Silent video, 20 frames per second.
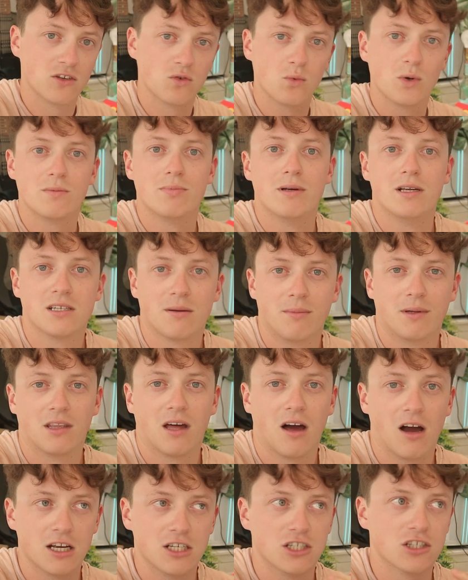has always been something
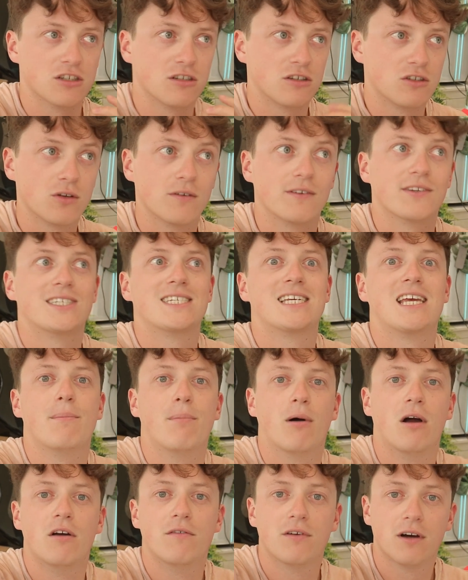that I just sort of
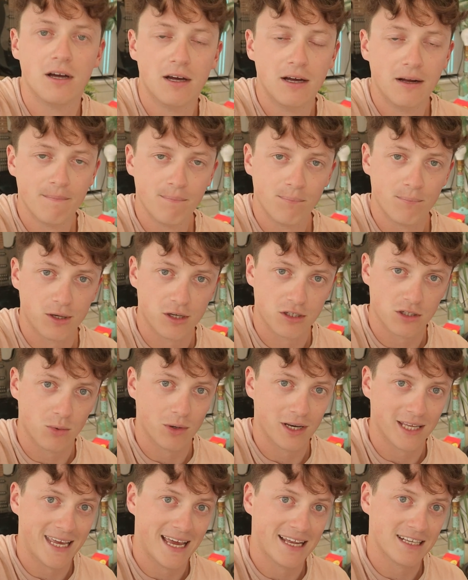skip over because I
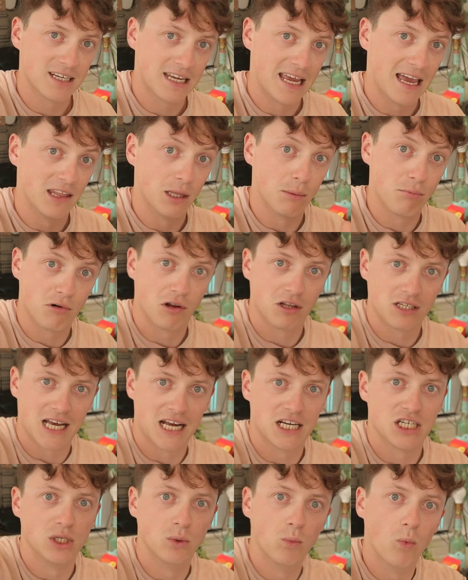want to get to getting the product
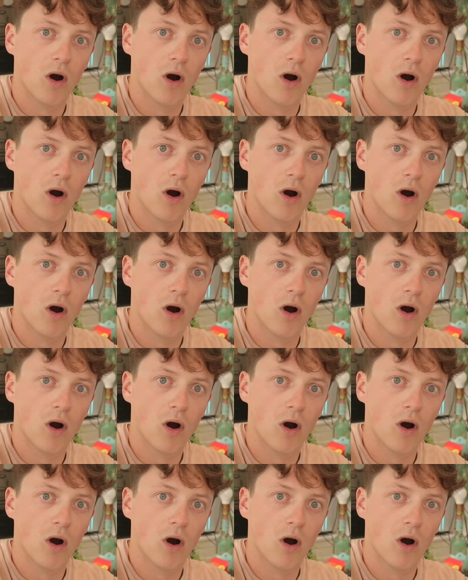actually